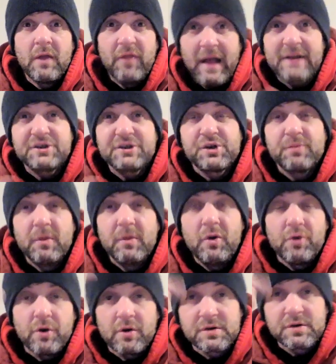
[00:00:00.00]
That's your
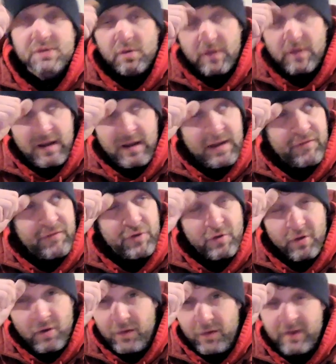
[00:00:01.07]
motor. So if you
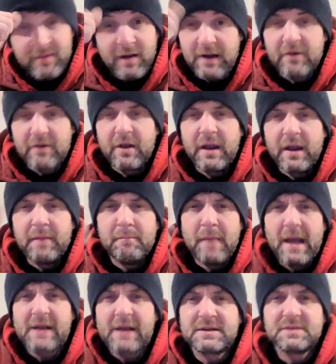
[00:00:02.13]
can go the entire game
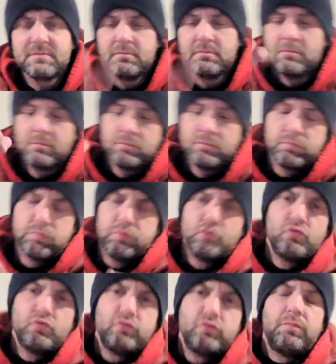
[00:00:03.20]
max
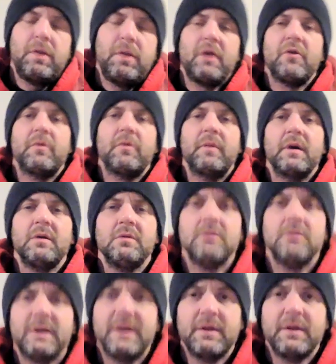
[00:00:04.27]
pedal to the metal,
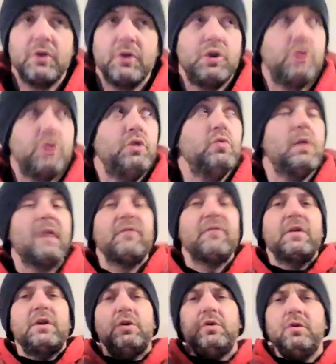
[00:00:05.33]
like you have
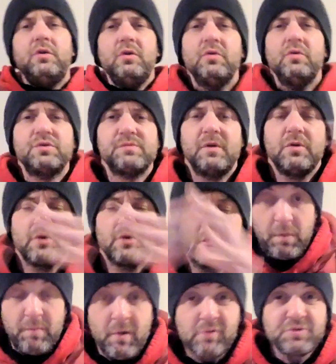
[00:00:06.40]
a huge motor.
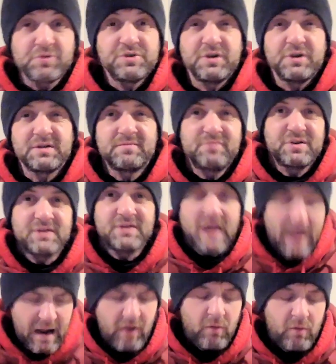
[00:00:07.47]
The motor is just
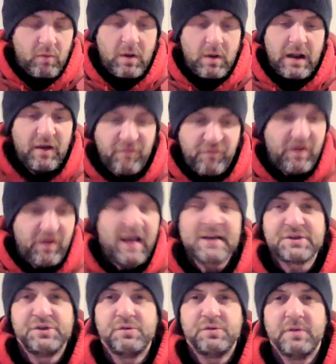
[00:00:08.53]
how
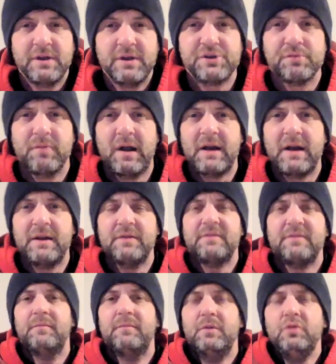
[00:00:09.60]
fast you can get your body
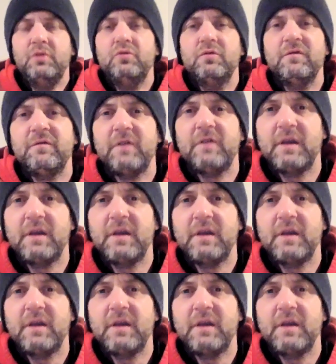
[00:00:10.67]
to move.